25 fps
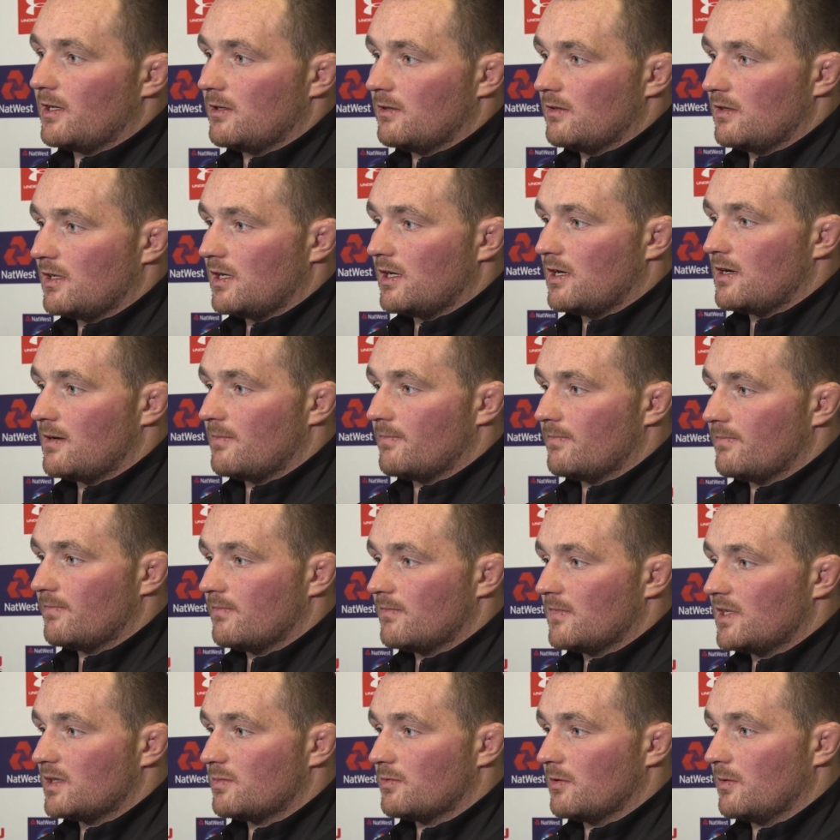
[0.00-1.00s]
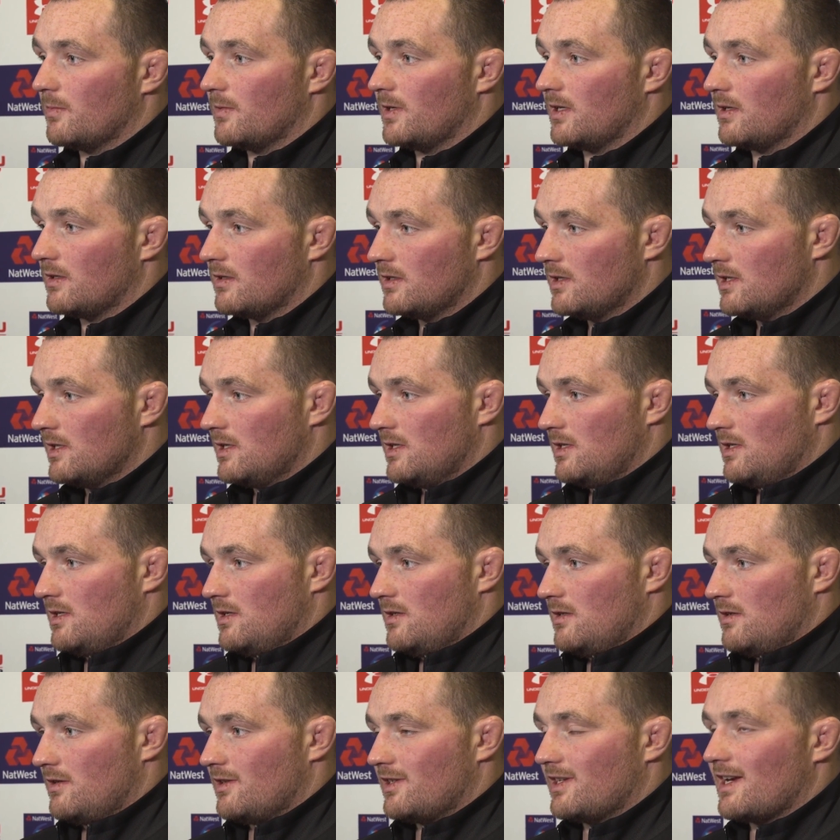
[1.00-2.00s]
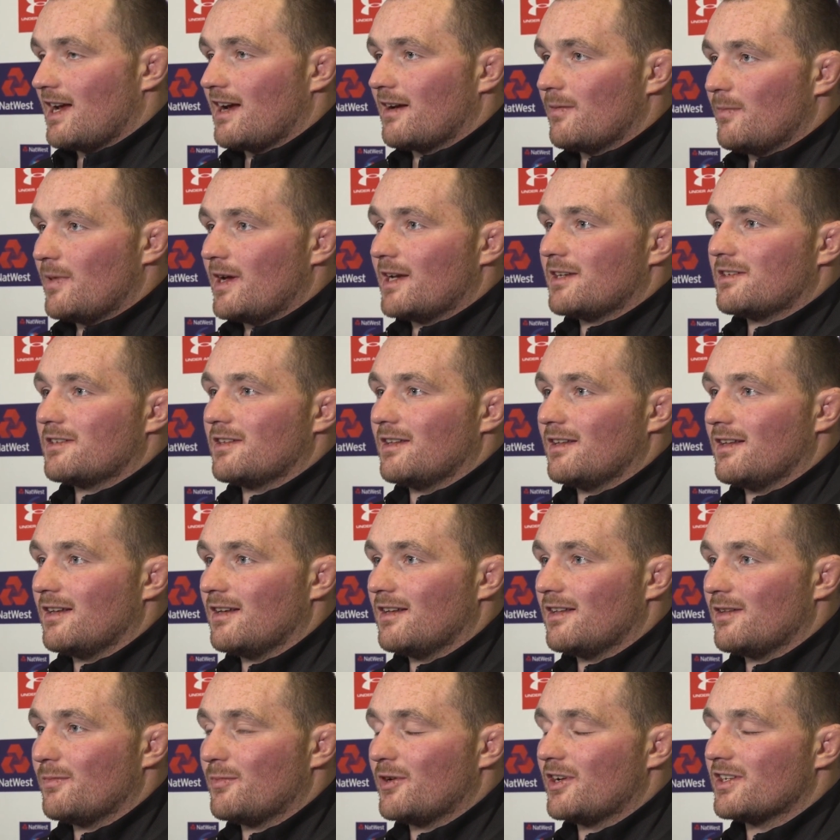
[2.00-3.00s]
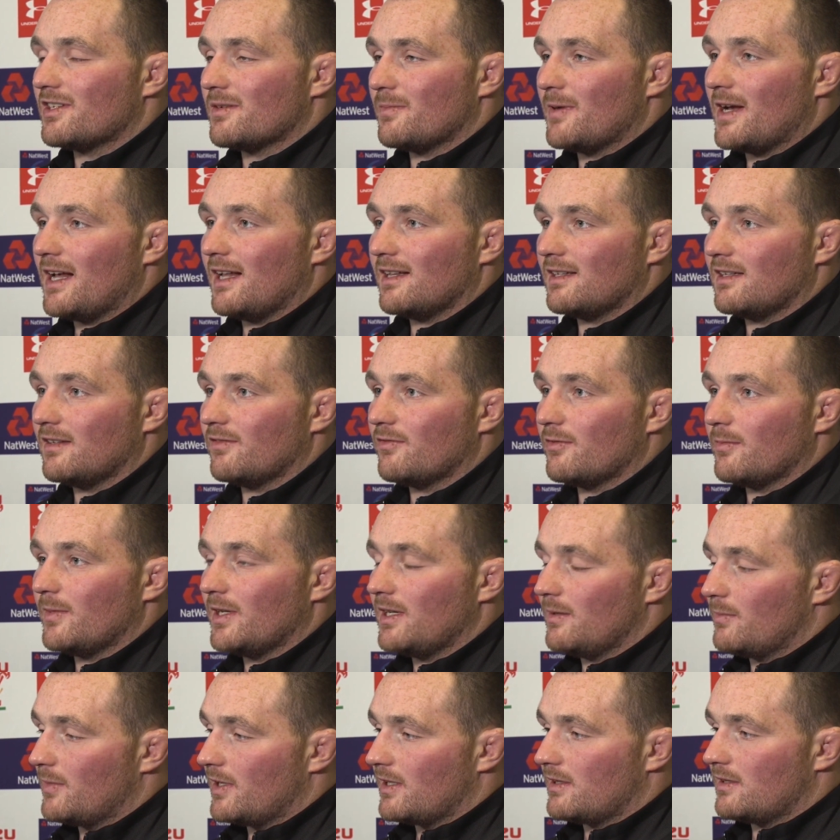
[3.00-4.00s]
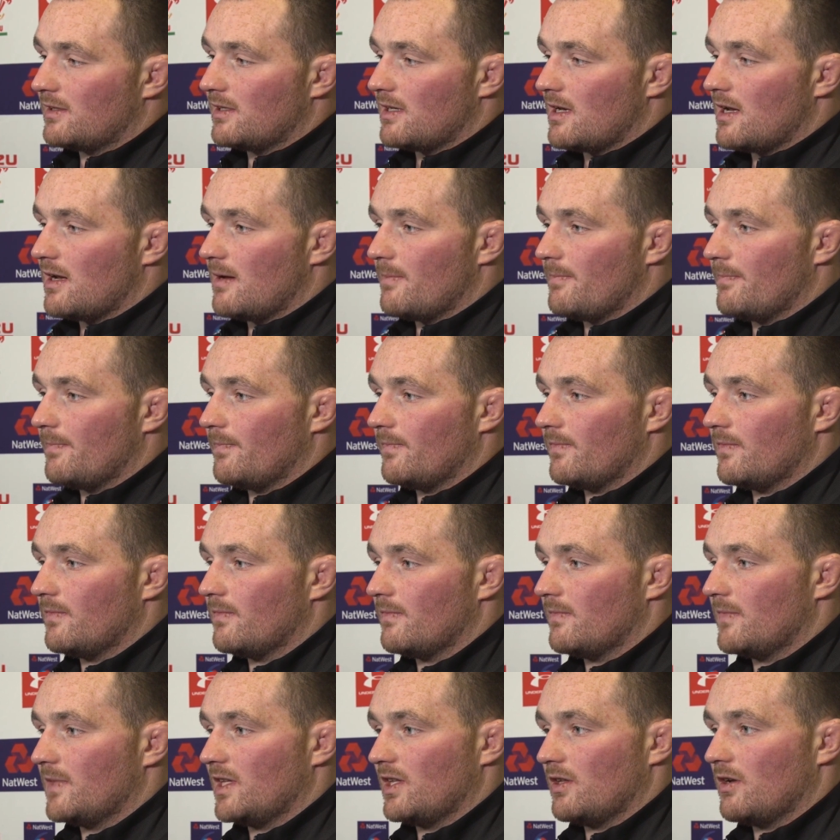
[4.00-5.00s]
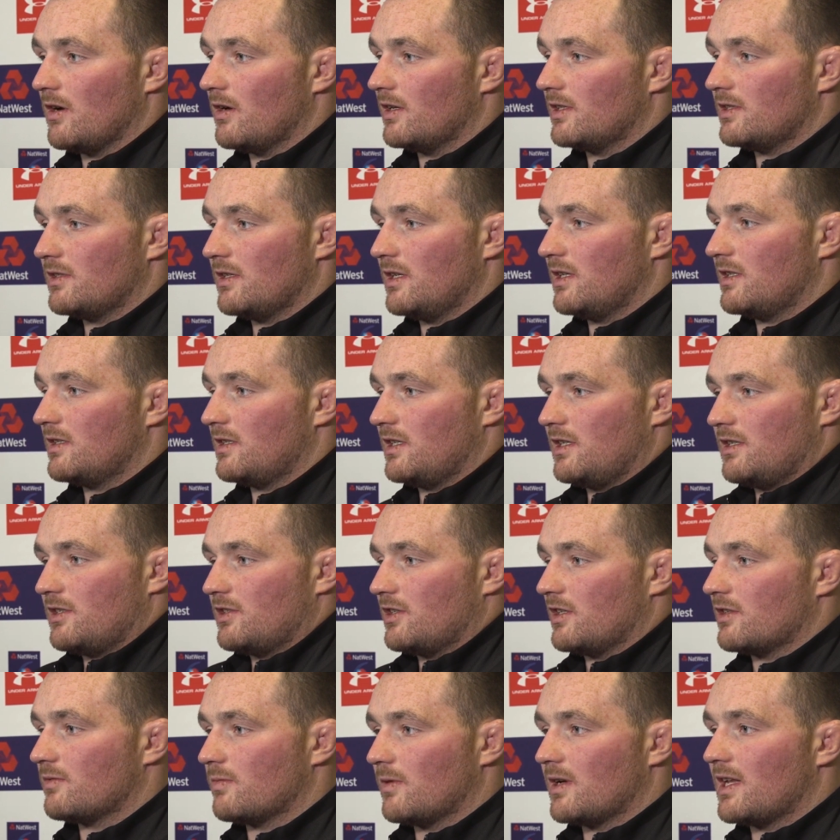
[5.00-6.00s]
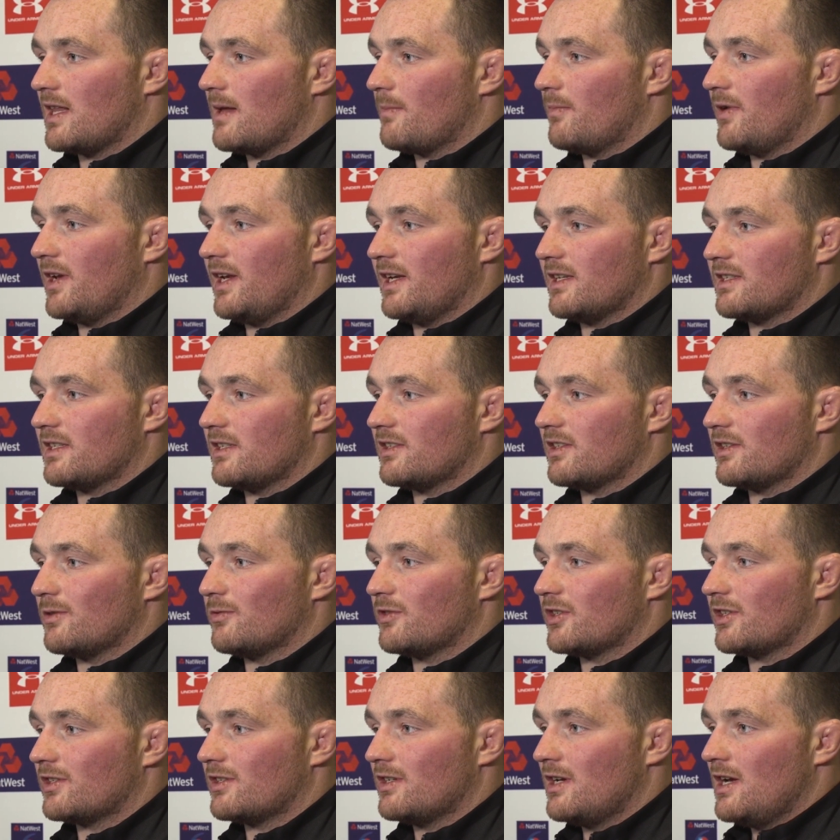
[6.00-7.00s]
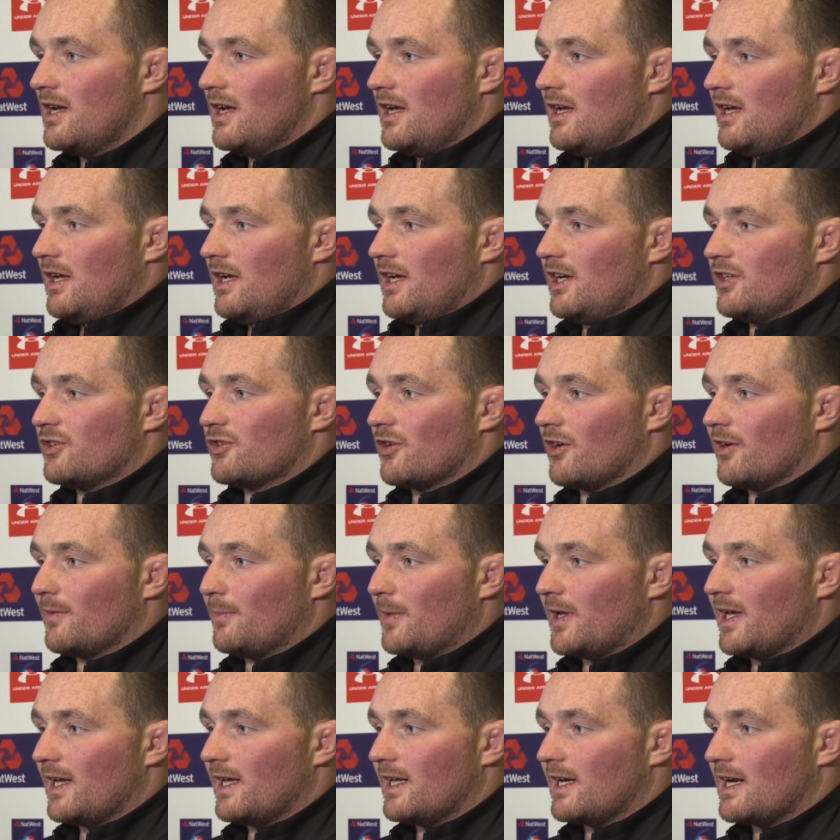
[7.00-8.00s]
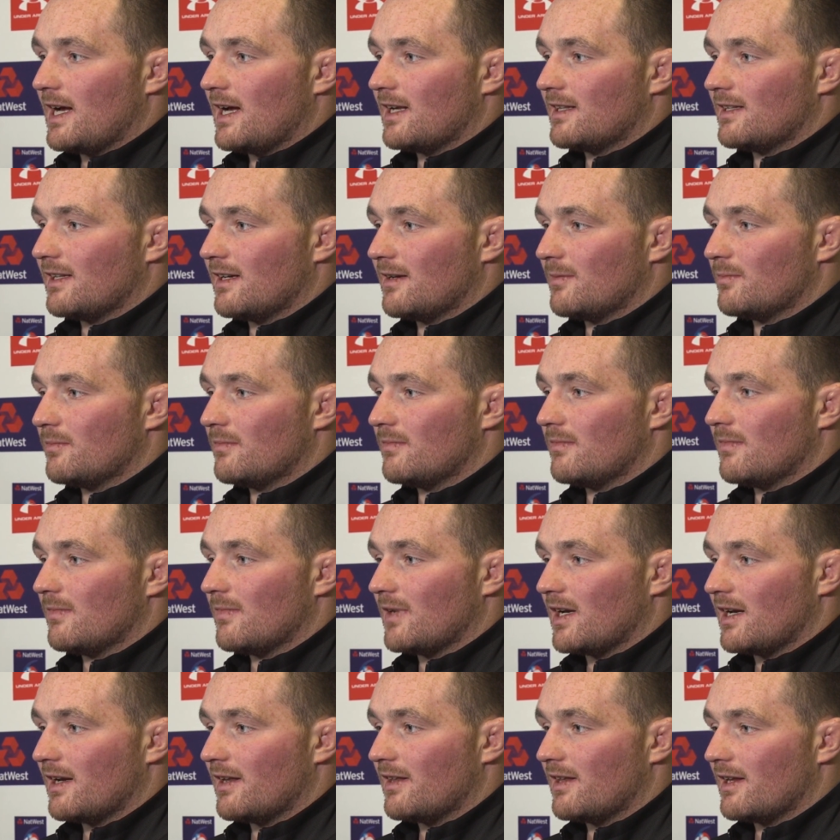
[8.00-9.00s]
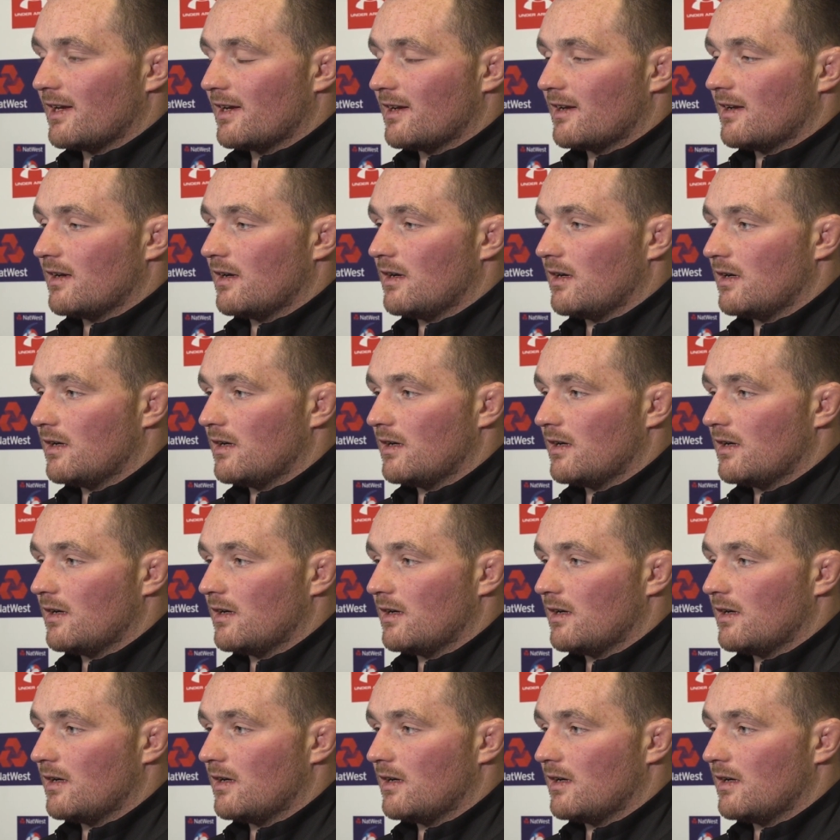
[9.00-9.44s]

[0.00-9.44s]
It's probably the second best of the Principality for me, but no, it's just one of them places you just enjoy playing at, and I think